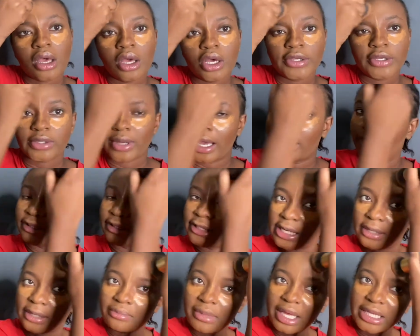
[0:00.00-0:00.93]
So I only
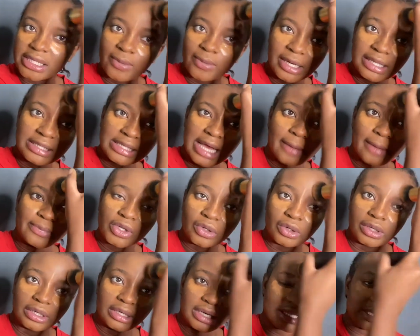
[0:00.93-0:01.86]
take meds when it's
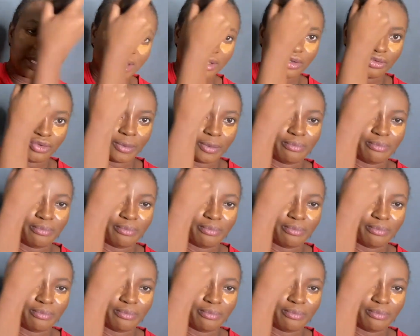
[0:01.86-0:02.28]
absolutely necessary.